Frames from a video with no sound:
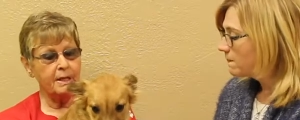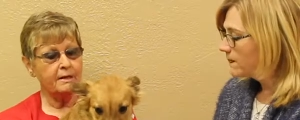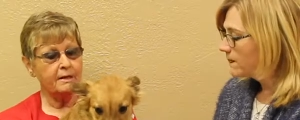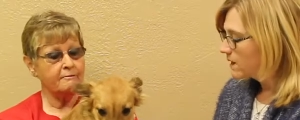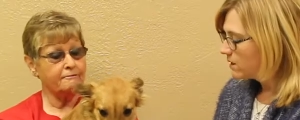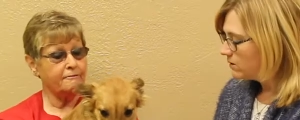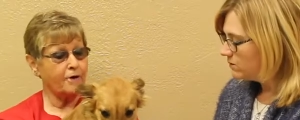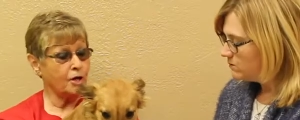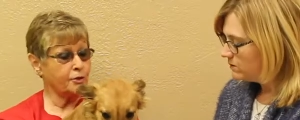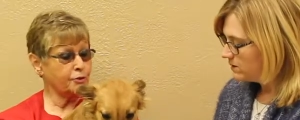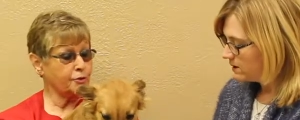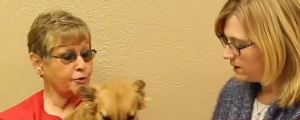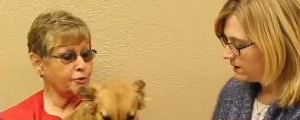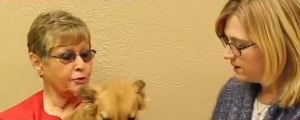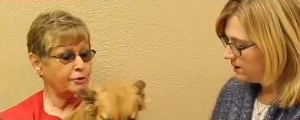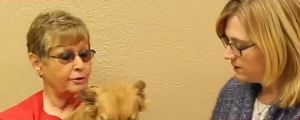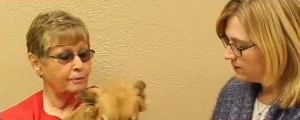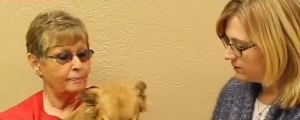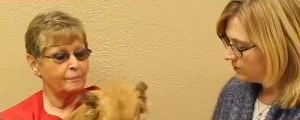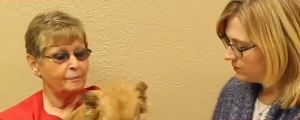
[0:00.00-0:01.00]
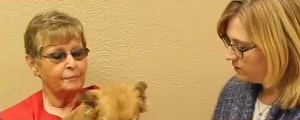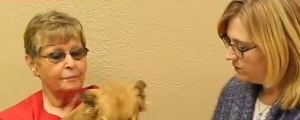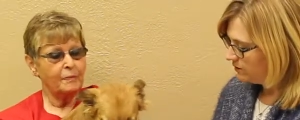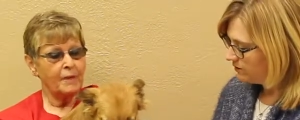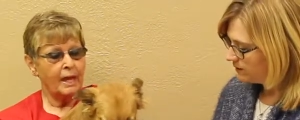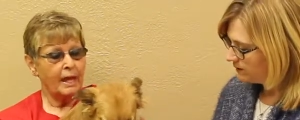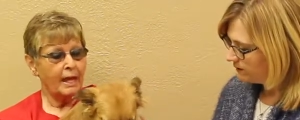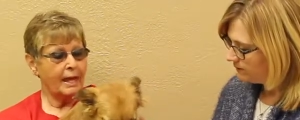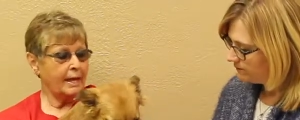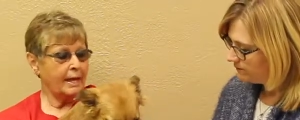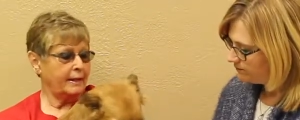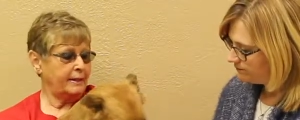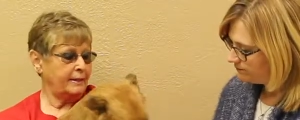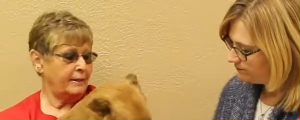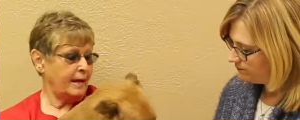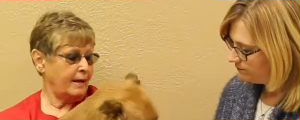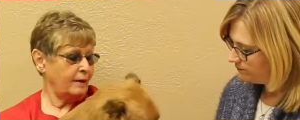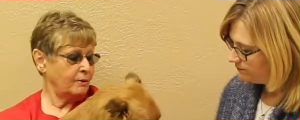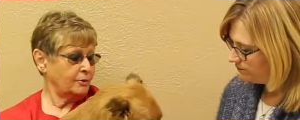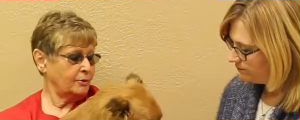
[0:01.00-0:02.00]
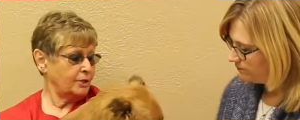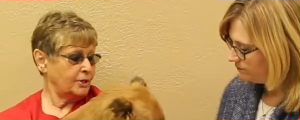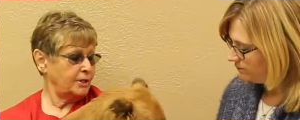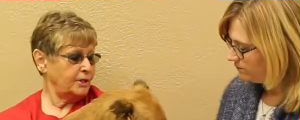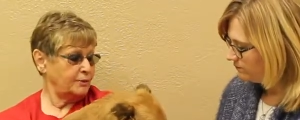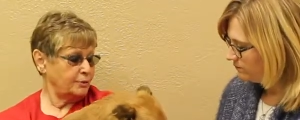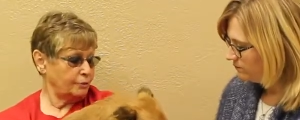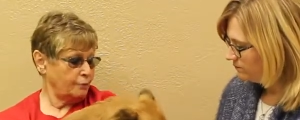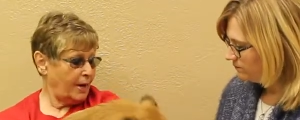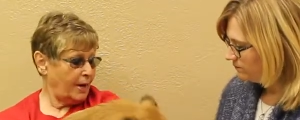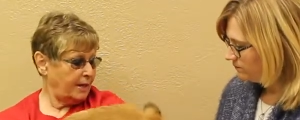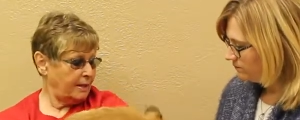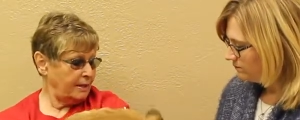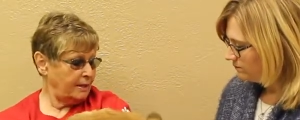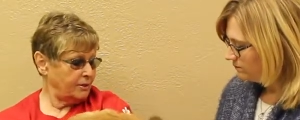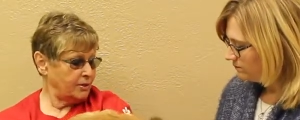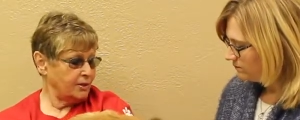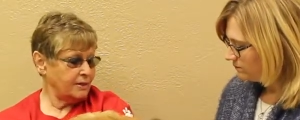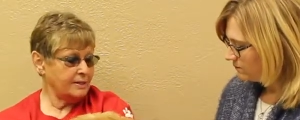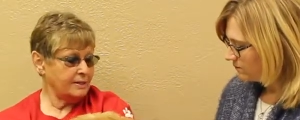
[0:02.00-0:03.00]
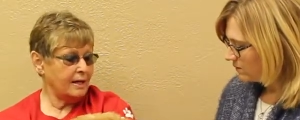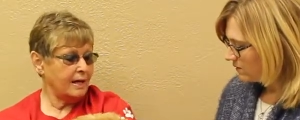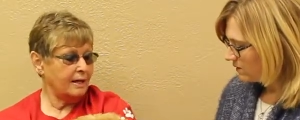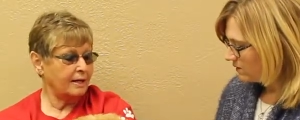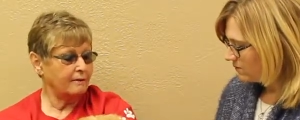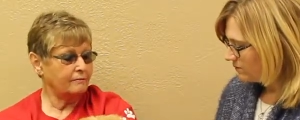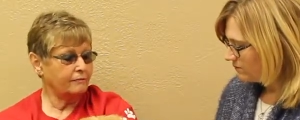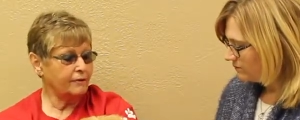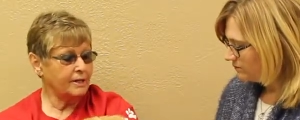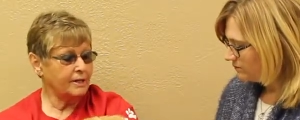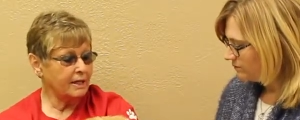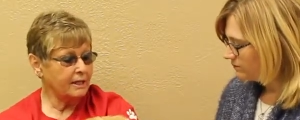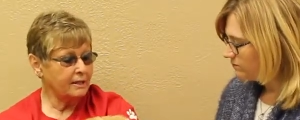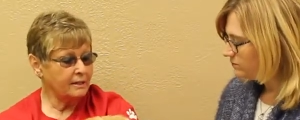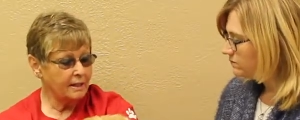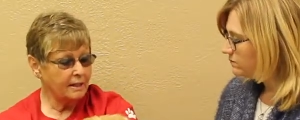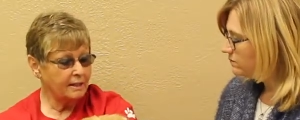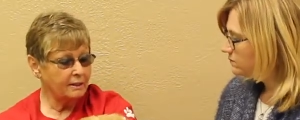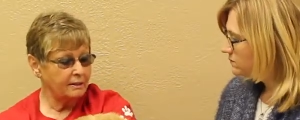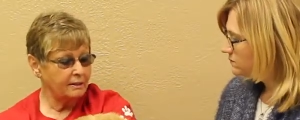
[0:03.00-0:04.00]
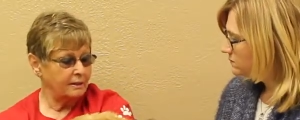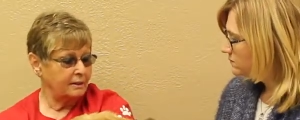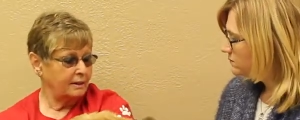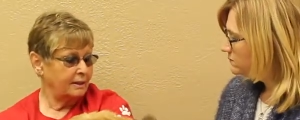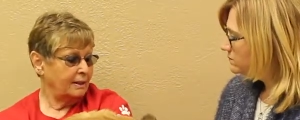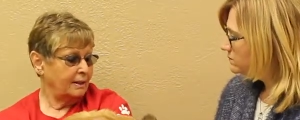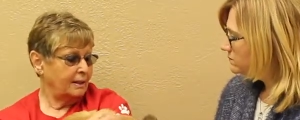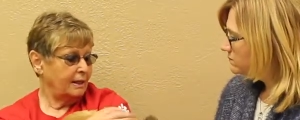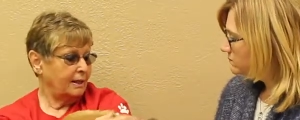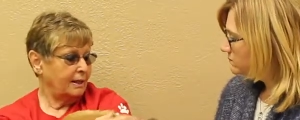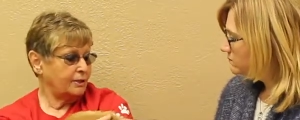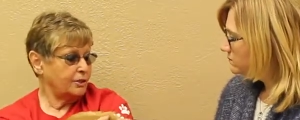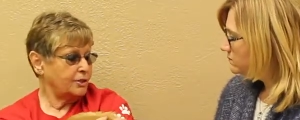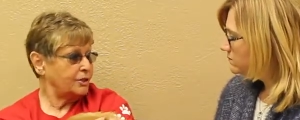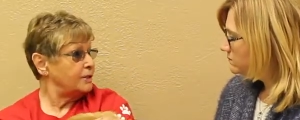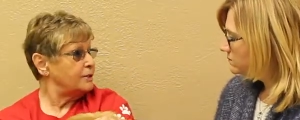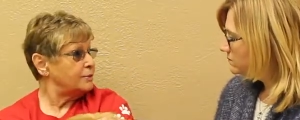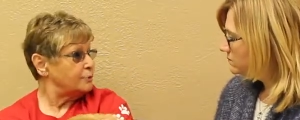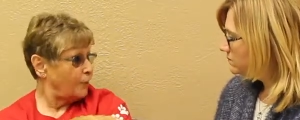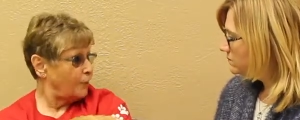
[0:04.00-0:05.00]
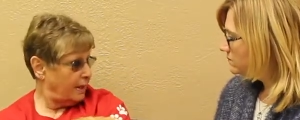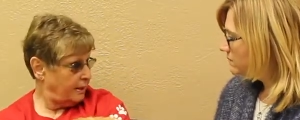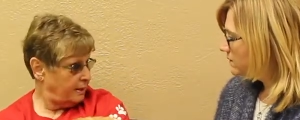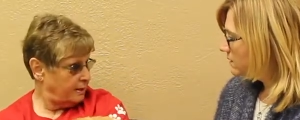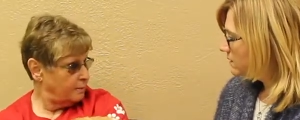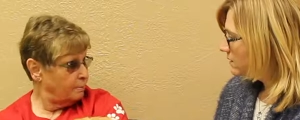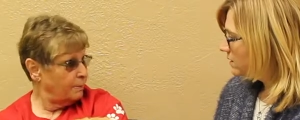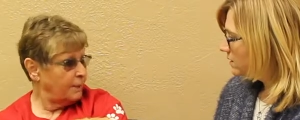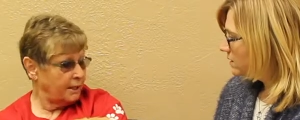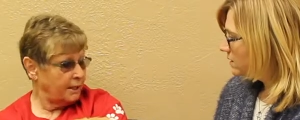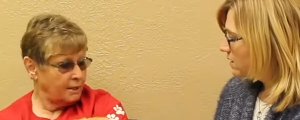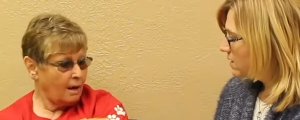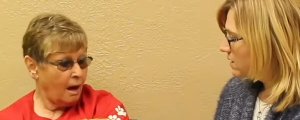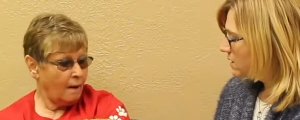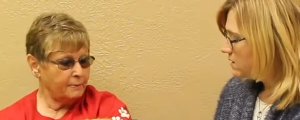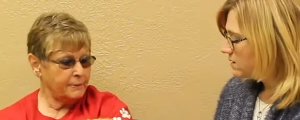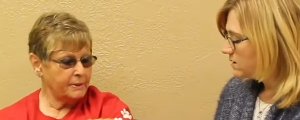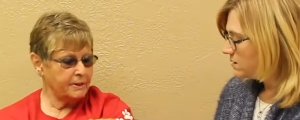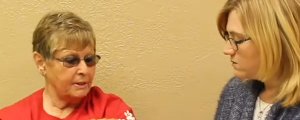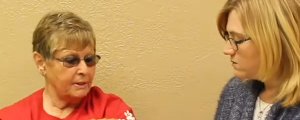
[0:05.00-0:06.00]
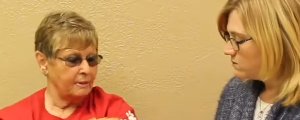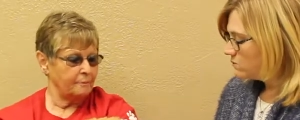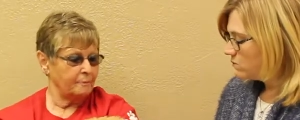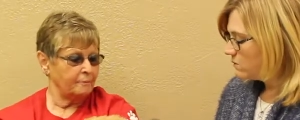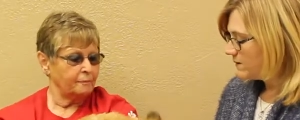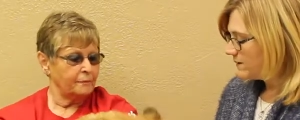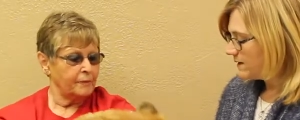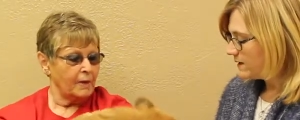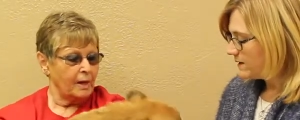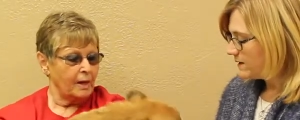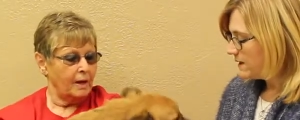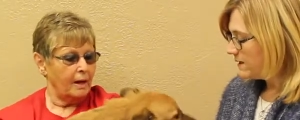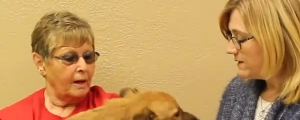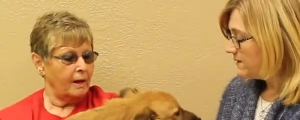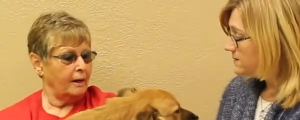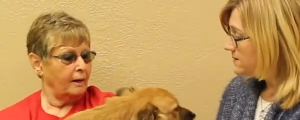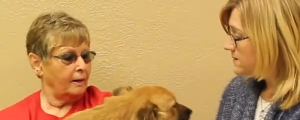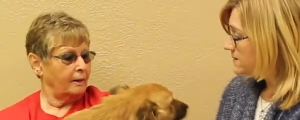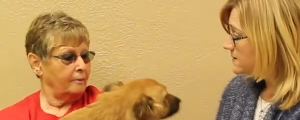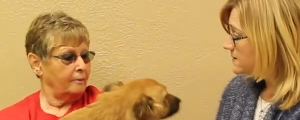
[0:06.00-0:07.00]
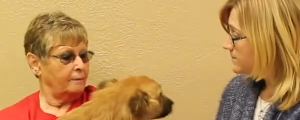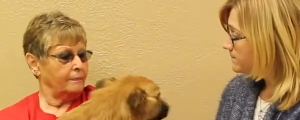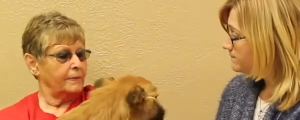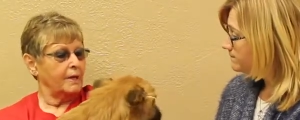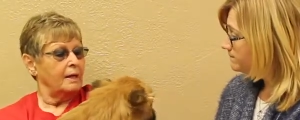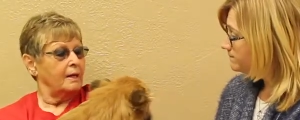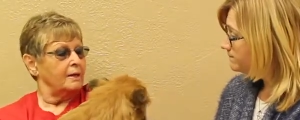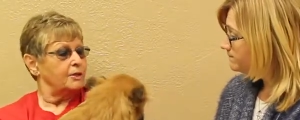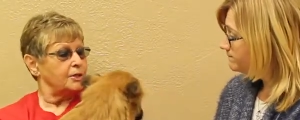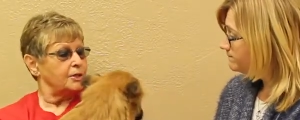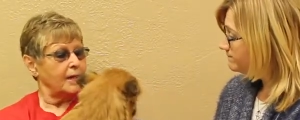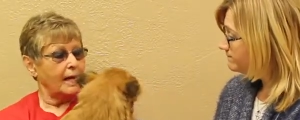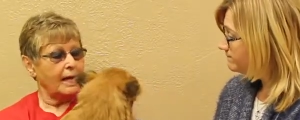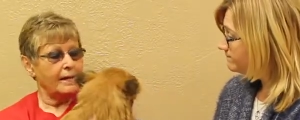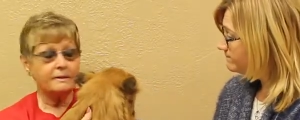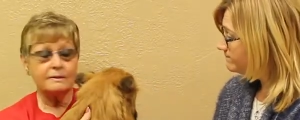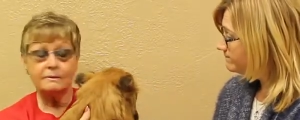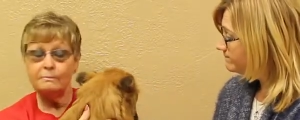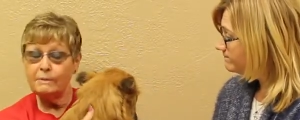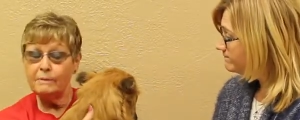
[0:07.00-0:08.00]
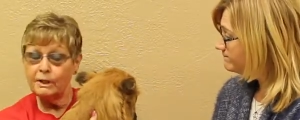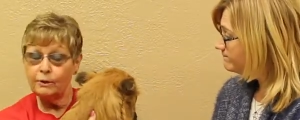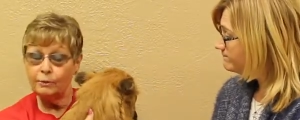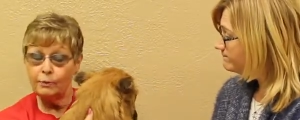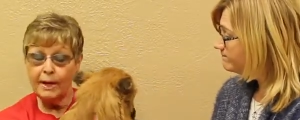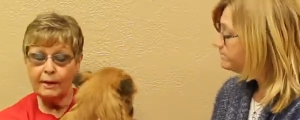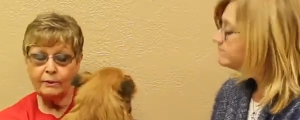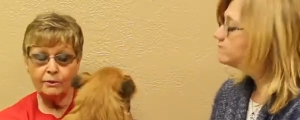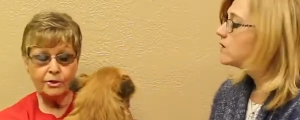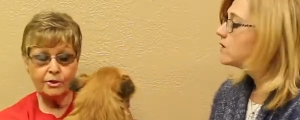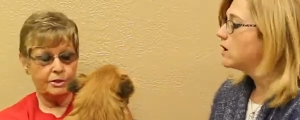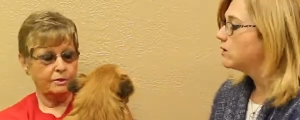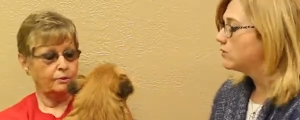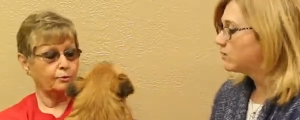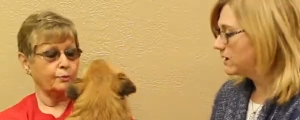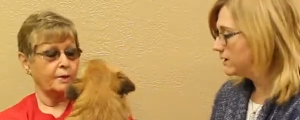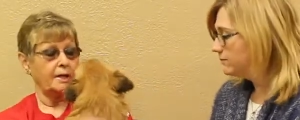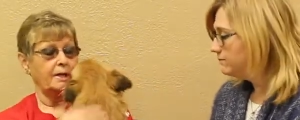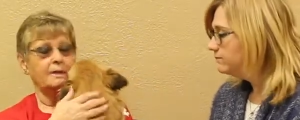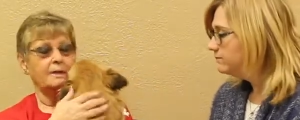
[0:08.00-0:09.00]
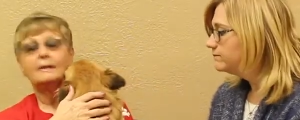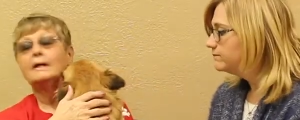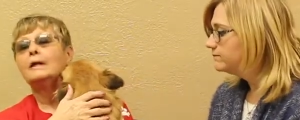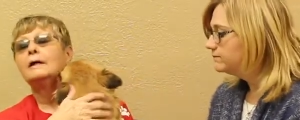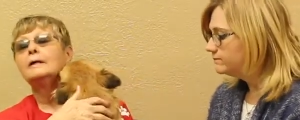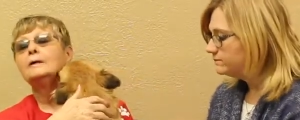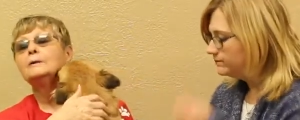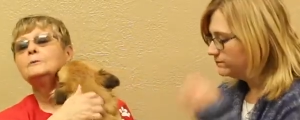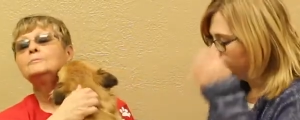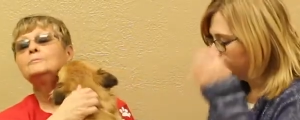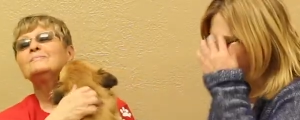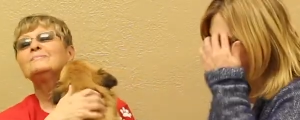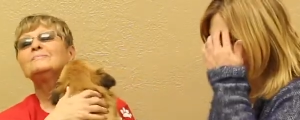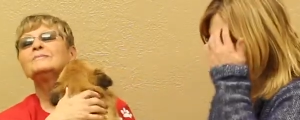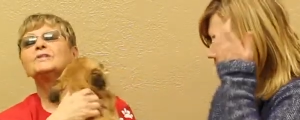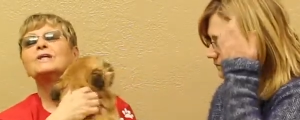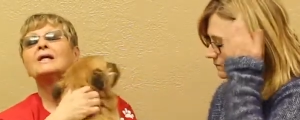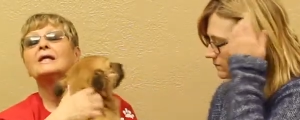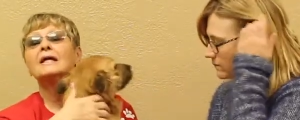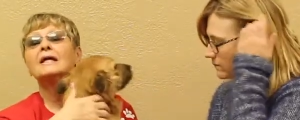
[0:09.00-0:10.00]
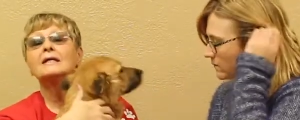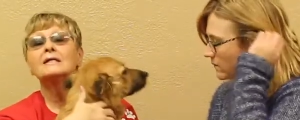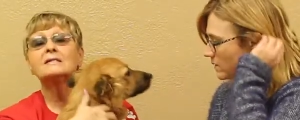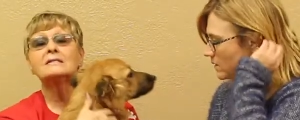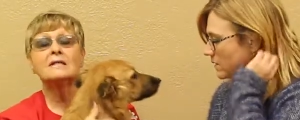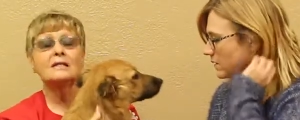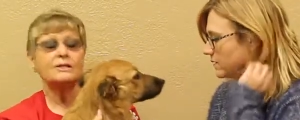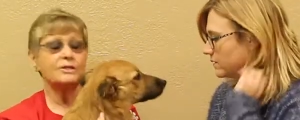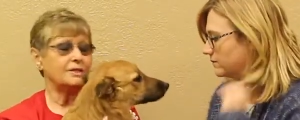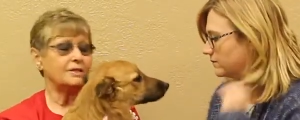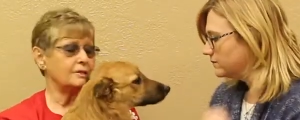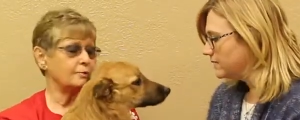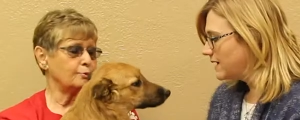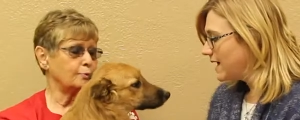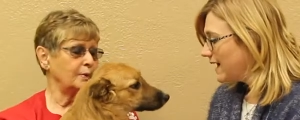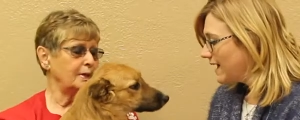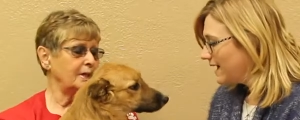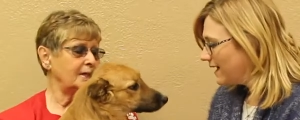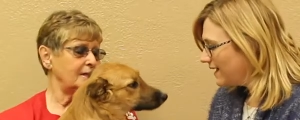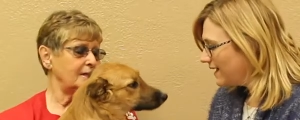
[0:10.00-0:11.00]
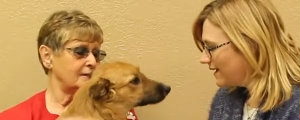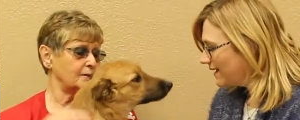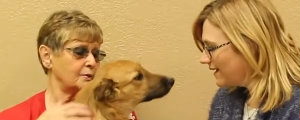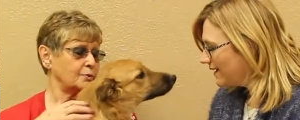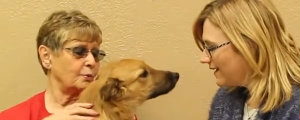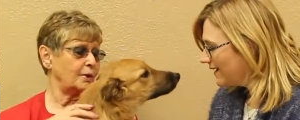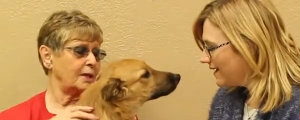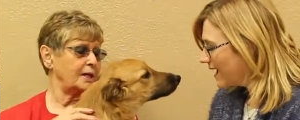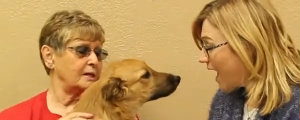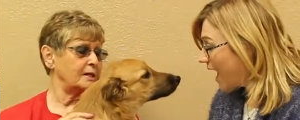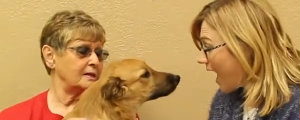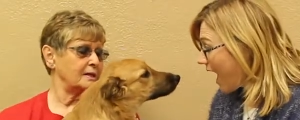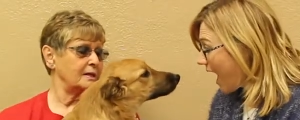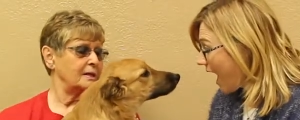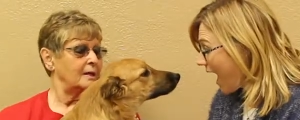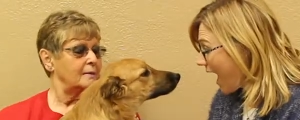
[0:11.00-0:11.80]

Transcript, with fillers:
Speaker 1: being fostered, and now she's ready. She's had everything done, and she's ready to be adopted. What about kids? She hasn't been around children. Okay. Like I said, she's really sweet,